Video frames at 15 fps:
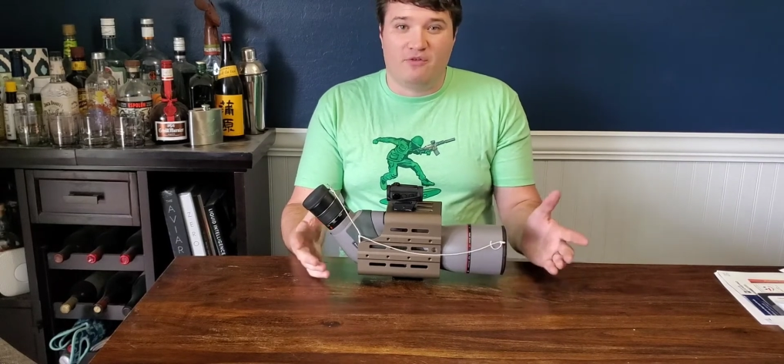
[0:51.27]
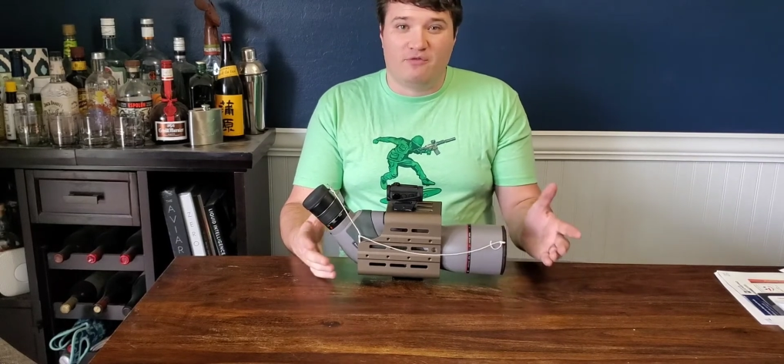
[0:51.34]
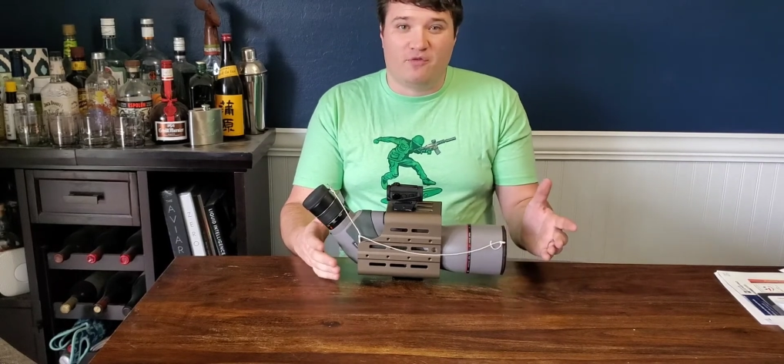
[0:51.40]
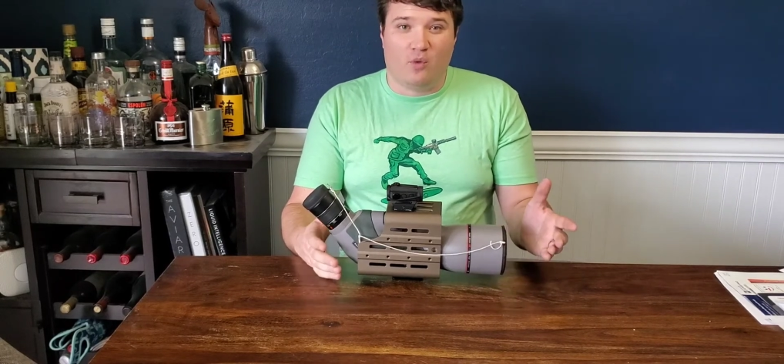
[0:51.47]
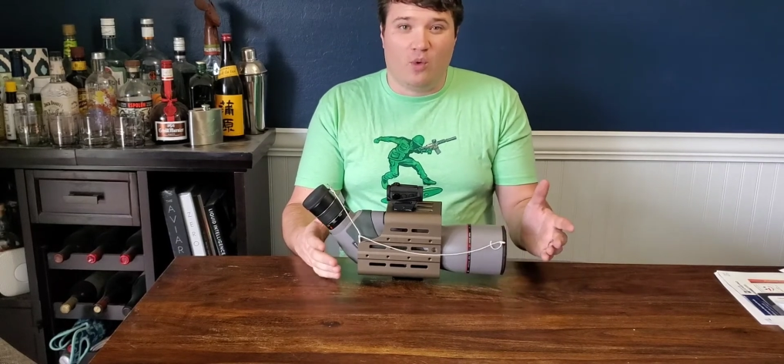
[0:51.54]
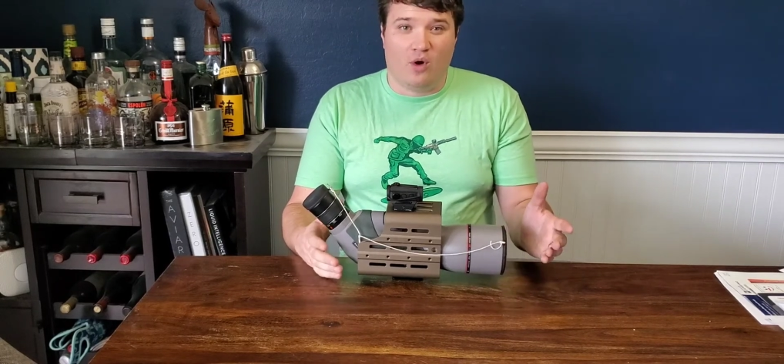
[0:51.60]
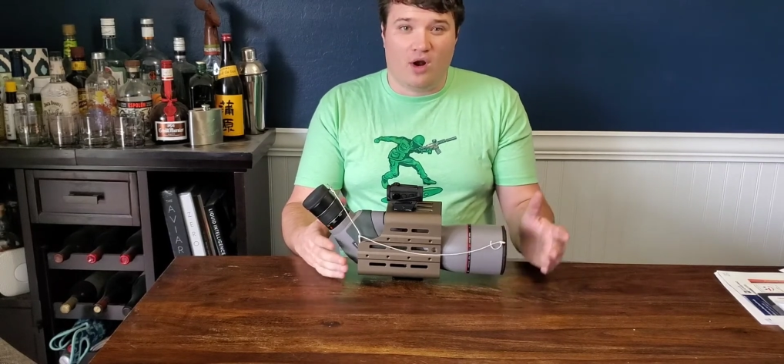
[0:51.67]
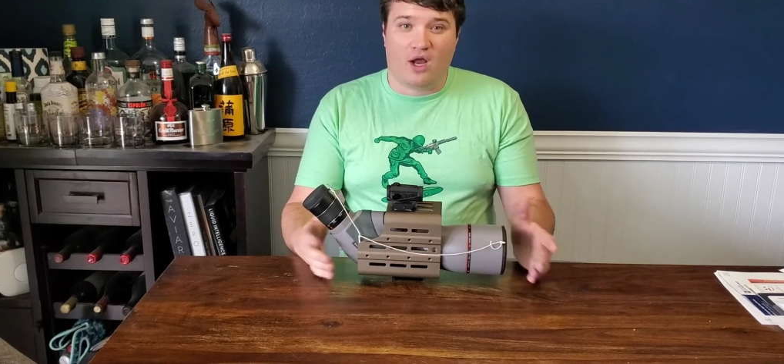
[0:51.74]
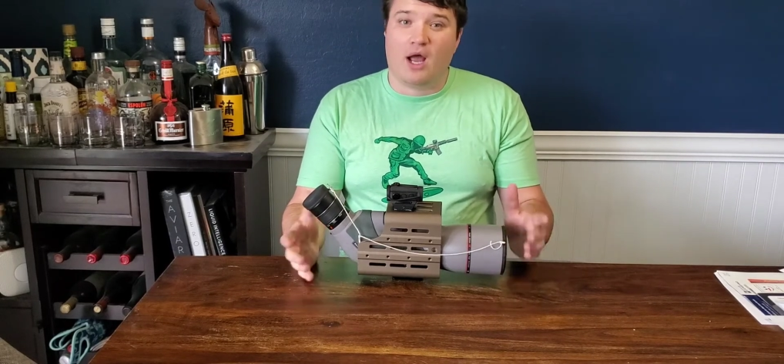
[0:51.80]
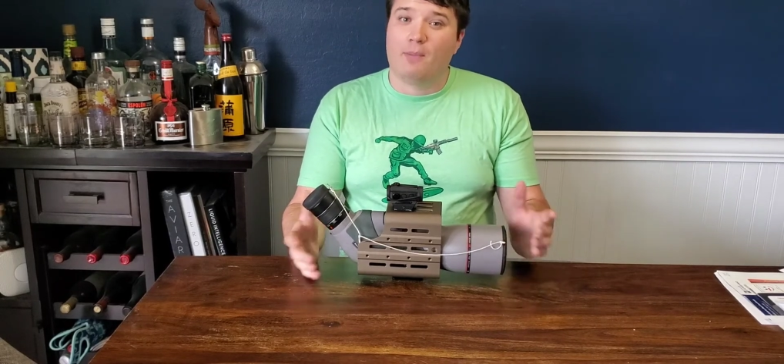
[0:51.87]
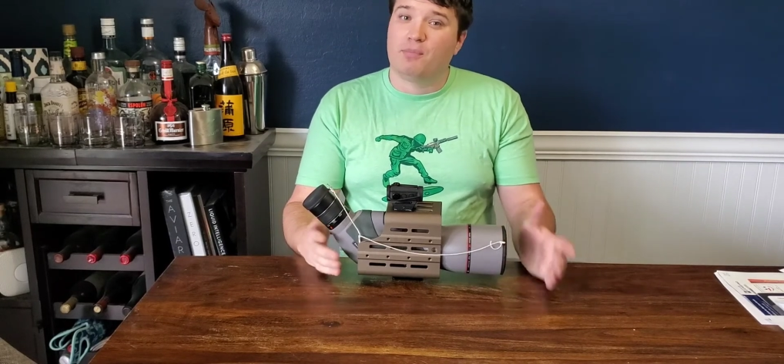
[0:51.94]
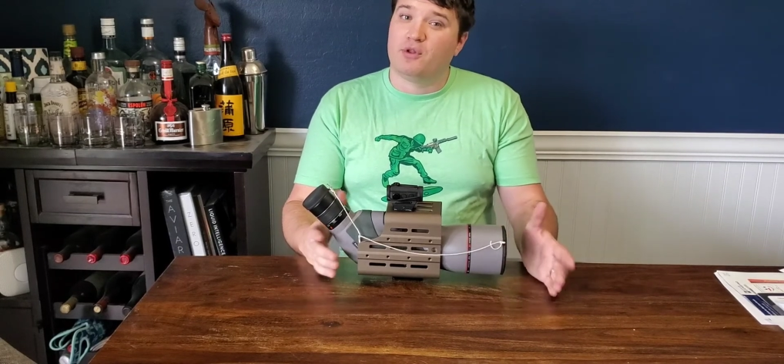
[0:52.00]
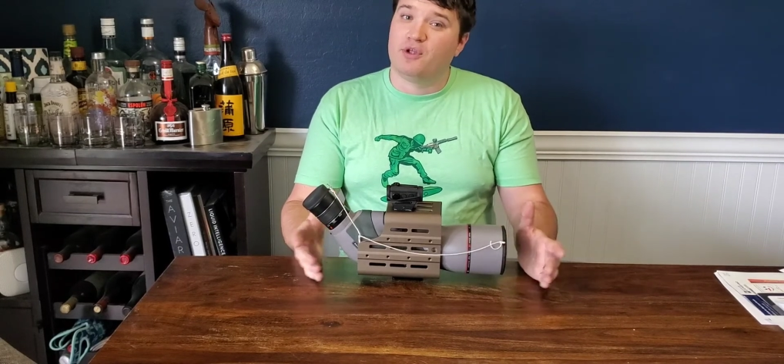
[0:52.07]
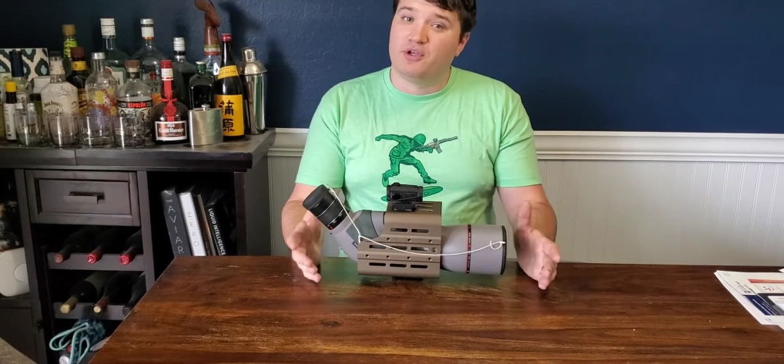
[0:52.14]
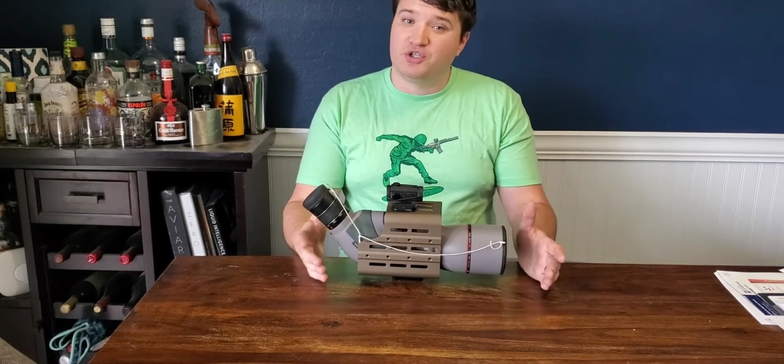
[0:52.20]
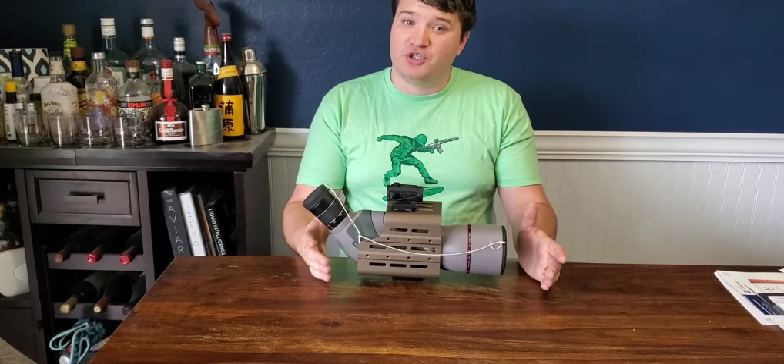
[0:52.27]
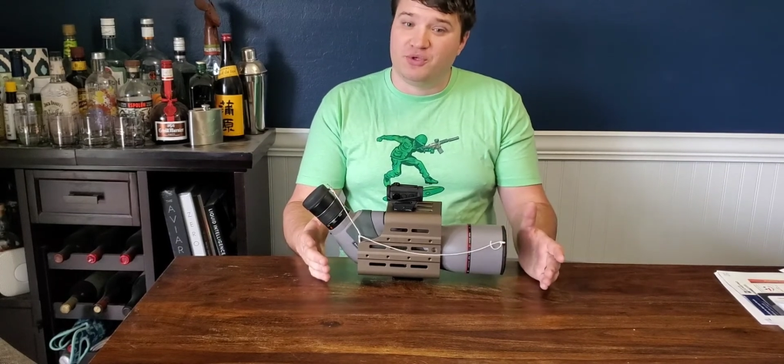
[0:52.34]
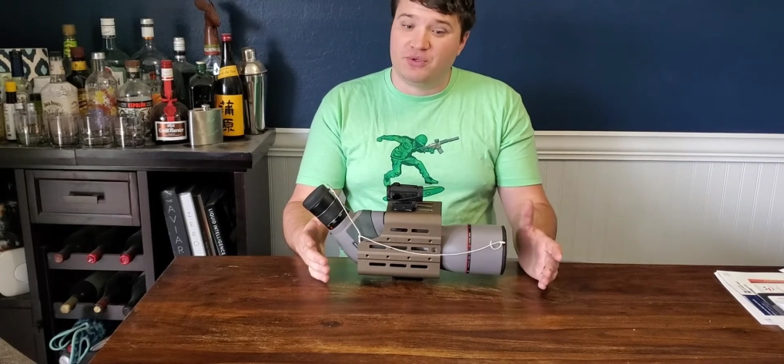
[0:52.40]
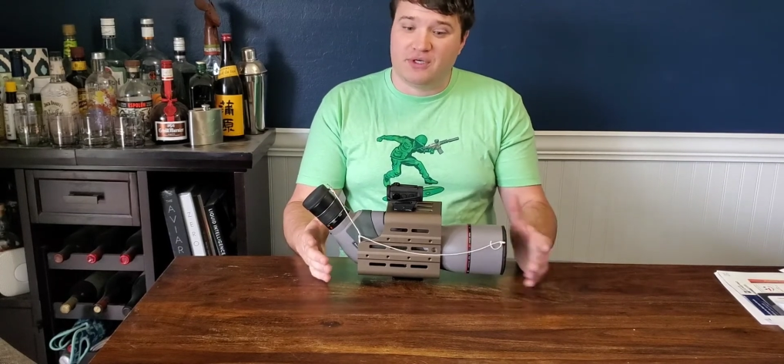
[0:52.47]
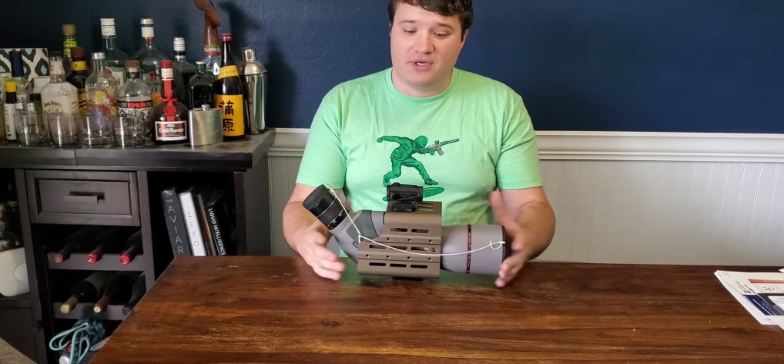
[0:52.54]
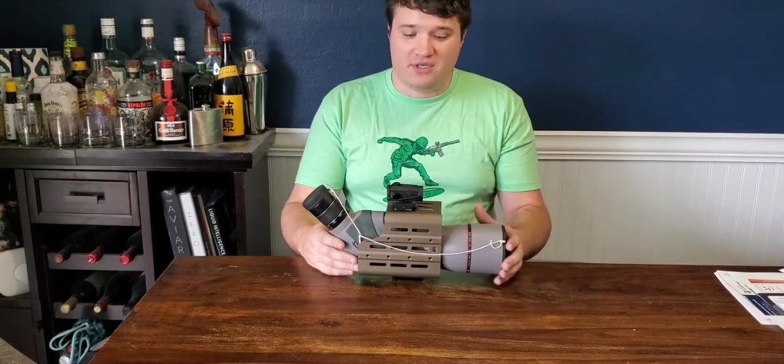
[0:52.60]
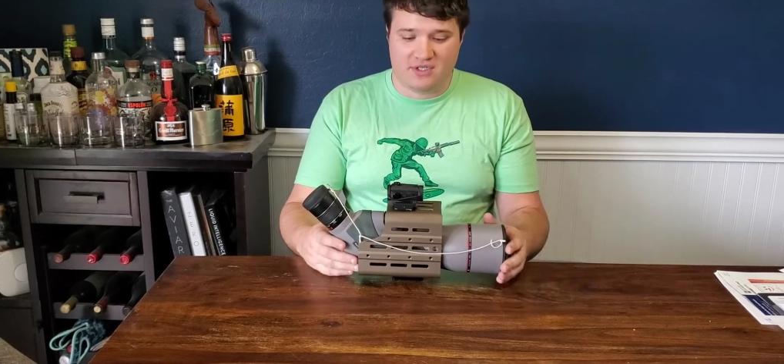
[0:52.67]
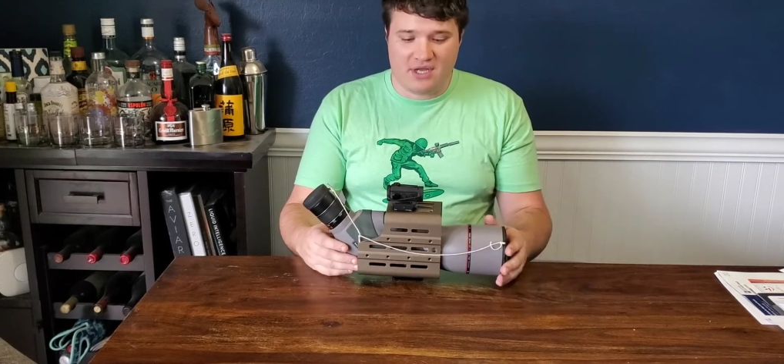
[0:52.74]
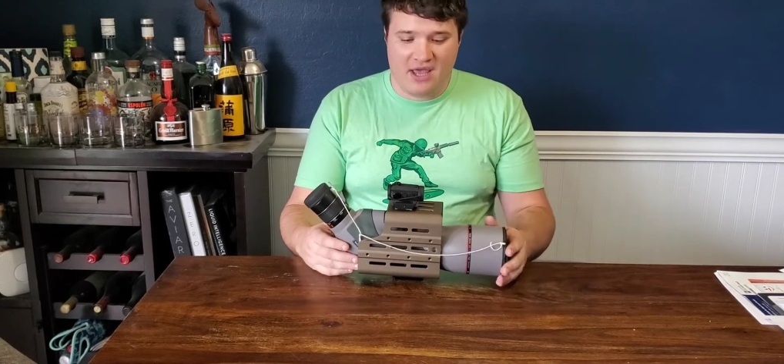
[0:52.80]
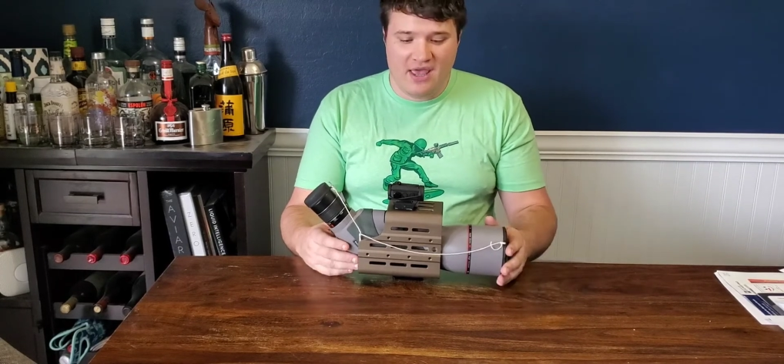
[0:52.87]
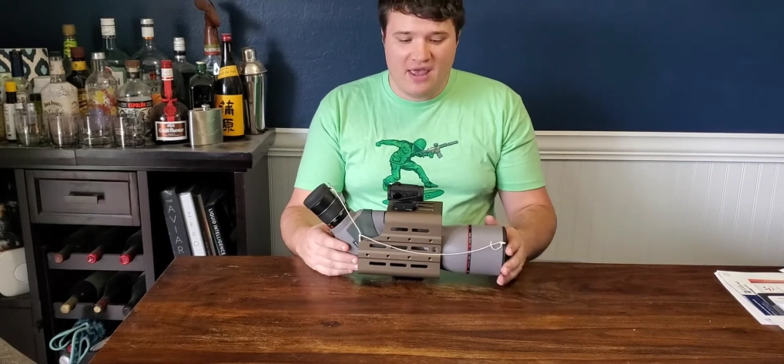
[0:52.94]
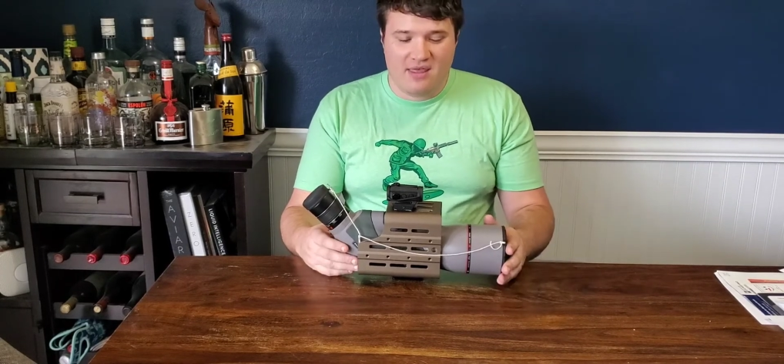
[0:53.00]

for a couple of shooters,